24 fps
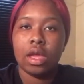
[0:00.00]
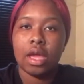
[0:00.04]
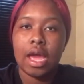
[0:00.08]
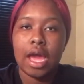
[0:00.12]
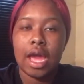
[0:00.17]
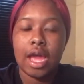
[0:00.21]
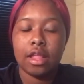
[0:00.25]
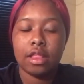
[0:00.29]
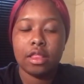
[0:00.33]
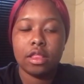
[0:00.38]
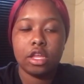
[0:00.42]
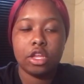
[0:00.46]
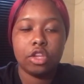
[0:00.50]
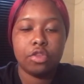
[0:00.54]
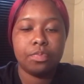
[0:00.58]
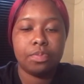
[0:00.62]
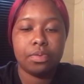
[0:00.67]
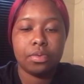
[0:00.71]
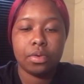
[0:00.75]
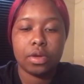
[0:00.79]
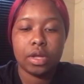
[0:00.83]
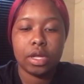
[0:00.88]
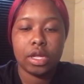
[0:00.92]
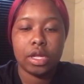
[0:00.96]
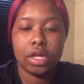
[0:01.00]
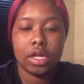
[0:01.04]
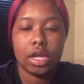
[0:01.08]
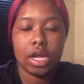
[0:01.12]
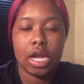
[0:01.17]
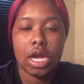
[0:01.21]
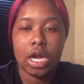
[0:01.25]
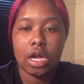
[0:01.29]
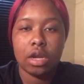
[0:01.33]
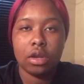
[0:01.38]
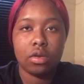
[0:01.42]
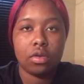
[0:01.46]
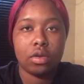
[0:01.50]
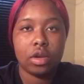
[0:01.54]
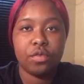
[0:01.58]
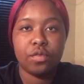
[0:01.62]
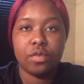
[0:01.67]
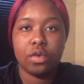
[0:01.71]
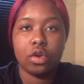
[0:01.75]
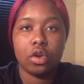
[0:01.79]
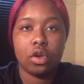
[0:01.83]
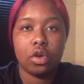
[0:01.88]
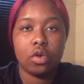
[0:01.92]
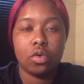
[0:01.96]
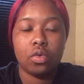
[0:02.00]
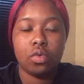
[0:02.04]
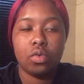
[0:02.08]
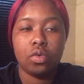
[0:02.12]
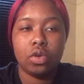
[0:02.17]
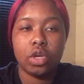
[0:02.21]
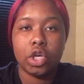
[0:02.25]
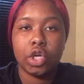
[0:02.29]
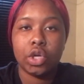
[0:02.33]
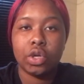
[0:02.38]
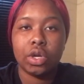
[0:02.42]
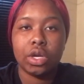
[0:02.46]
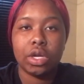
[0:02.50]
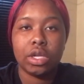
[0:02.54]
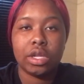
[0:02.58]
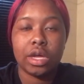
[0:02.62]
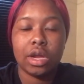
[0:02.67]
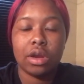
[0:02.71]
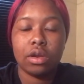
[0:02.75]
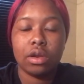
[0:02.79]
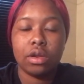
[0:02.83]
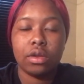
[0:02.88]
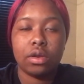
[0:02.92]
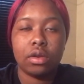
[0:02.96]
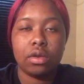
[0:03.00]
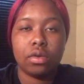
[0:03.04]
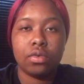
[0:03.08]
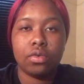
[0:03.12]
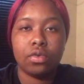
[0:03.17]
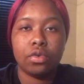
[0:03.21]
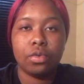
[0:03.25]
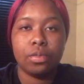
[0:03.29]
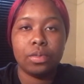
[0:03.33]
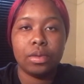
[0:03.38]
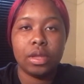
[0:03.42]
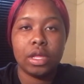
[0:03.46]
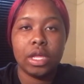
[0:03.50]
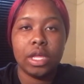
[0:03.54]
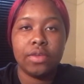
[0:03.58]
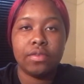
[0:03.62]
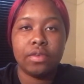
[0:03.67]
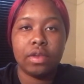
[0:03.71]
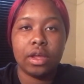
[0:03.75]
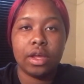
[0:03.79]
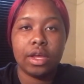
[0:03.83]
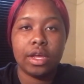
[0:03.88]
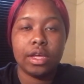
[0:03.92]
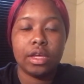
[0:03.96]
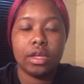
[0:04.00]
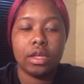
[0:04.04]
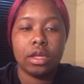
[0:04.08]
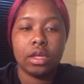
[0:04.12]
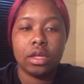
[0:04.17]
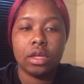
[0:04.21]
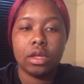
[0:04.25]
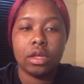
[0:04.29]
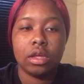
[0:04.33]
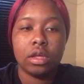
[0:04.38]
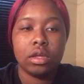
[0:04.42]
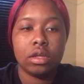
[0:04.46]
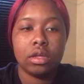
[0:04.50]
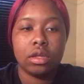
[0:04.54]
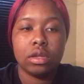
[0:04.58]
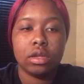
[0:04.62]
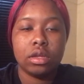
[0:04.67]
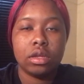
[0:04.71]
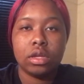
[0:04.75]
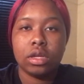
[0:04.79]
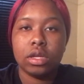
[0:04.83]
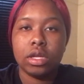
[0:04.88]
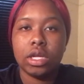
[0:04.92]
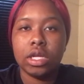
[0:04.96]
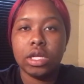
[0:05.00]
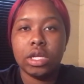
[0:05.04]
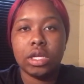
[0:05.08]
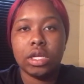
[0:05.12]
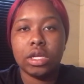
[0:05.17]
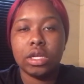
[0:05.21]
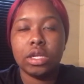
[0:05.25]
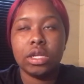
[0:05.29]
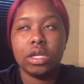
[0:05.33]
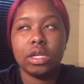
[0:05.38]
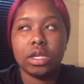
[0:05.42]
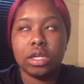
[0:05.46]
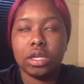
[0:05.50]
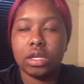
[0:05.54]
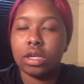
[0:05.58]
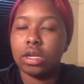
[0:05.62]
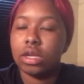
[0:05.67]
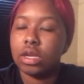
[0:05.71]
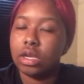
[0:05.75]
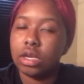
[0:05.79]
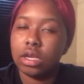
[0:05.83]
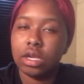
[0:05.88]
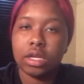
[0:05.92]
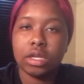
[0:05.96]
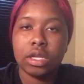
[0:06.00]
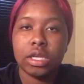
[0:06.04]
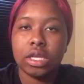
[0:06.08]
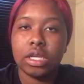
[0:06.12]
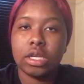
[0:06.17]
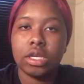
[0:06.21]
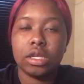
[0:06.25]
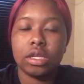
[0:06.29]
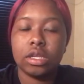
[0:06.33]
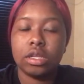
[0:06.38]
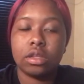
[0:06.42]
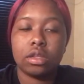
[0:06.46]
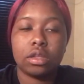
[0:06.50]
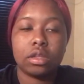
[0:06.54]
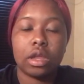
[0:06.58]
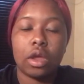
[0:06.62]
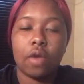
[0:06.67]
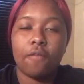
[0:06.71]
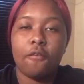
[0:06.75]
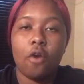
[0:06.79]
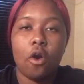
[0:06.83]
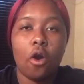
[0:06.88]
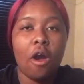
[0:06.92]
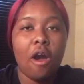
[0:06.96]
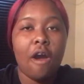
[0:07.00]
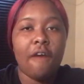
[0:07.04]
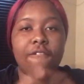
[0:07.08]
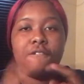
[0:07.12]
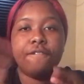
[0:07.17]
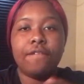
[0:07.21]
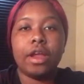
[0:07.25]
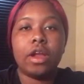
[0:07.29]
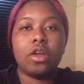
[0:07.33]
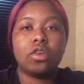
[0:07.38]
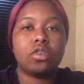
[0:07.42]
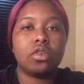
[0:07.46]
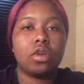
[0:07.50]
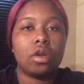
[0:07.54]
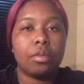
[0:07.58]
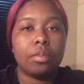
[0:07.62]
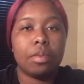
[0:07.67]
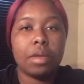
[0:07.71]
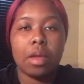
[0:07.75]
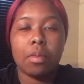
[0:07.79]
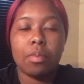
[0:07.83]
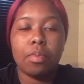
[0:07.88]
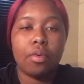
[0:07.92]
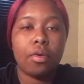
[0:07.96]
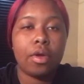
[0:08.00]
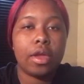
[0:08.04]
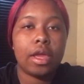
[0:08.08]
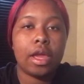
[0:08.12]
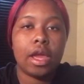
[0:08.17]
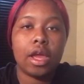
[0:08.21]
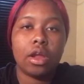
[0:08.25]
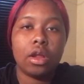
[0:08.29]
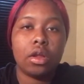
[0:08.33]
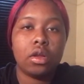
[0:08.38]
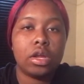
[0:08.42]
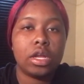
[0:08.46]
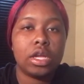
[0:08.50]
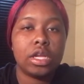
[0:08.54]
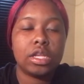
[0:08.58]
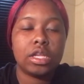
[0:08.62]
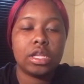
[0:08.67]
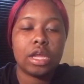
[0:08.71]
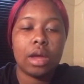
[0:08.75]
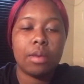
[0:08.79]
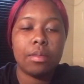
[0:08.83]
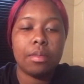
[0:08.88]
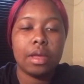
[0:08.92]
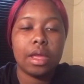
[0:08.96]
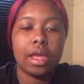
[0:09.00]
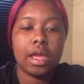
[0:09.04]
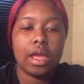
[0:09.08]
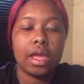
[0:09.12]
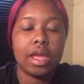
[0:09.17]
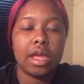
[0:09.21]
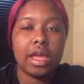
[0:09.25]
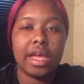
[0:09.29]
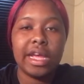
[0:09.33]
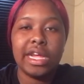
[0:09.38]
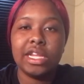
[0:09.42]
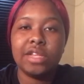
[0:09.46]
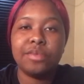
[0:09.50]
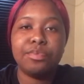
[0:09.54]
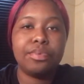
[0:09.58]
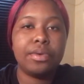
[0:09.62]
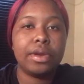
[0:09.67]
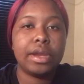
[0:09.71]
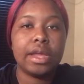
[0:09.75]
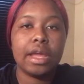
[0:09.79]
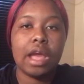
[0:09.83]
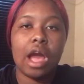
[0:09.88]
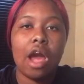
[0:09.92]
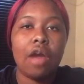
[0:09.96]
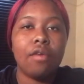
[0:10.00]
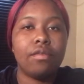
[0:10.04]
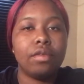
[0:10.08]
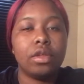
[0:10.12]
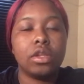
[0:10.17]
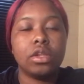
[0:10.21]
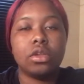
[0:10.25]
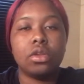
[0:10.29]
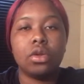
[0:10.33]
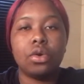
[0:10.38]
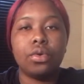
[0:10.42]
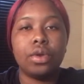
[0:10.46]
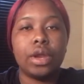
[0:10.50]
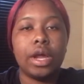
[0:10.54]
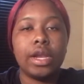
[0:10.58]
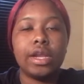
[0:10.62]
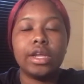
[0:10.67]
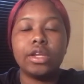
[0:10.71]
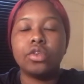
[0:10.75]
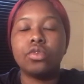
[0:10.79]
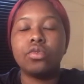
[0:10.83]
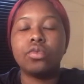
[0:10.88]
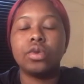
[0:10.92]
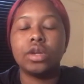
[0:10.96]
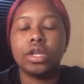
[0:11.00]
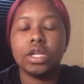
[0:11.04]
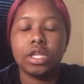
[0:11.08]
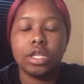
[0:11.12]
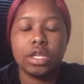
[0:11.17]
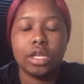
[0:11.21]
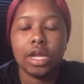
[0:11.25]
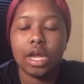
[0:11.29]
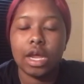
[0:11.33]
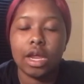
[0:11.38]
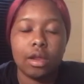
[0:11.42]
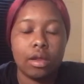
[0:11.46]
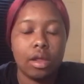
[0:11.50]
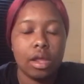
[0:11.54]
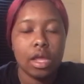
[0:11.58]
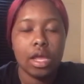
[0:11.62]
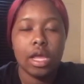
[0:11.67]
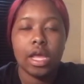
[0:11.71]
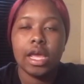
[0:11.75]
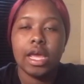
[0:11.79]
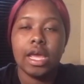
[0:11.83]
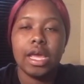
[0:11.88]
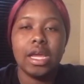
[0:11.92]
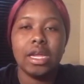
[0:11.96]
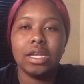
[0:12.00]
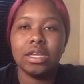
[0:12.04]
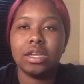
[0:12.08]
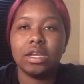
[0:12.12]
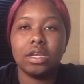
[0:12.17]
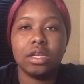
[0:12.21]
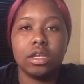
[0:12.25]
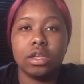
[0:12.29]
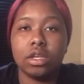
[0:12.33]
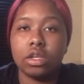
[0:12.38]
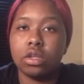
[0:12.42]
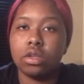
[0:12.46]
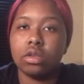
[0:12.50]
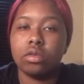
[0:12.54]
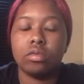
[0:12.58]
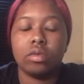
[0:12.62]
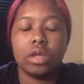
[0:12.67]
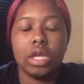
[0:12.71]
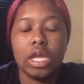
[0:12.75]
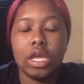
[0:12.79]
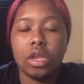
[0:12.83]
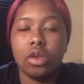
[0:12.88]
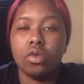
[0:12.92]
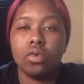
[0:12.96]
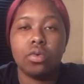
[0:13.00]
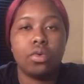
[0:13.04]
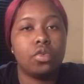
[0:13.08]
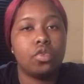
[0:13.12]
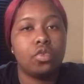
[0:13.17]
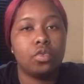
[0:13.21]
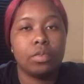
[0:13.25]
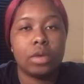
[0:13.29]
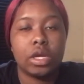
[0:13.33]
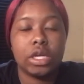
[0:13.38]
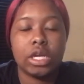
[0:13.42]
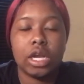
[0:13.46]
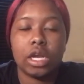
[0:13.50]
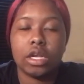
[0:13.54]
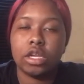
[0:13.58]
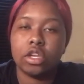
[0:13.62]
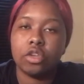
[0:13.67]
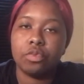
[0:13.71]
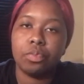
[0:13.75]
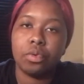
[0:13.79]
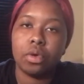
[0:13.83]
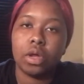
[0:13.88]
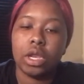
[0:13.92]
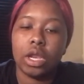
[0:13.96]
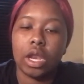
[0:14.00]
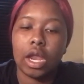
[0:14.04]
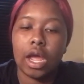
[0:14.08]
At this point, I don't even know who to trust. I don't even know who to believe. Like, it just is. All fingers are being pointed at Chris. I mean, it's pretty obvious though that it's Chris that he doing too much at this point.